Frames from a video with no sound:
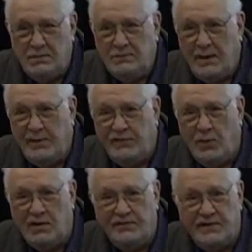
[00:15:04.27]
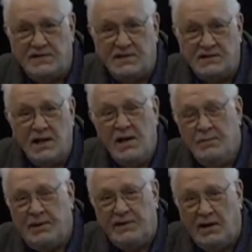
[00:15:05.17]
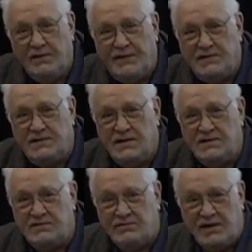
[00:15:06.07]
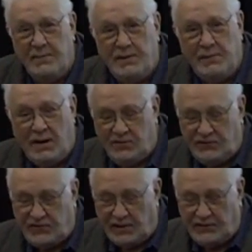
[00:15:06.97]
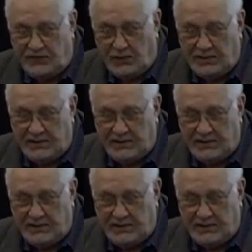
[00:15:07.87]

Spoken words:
maybe a few other physicists, but the other physicists keep their mouths shut, so